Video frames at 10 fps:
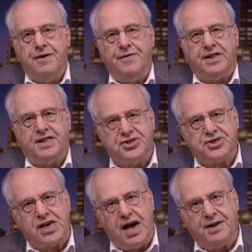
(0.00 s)
that this
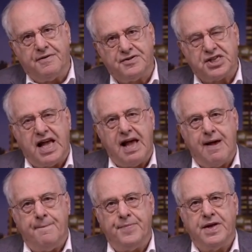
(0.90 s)
kind of
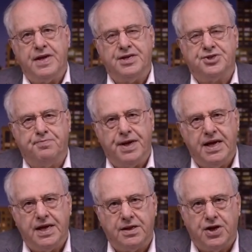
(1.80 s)
scam is
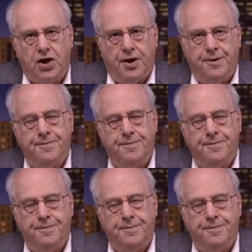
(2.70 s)
being done.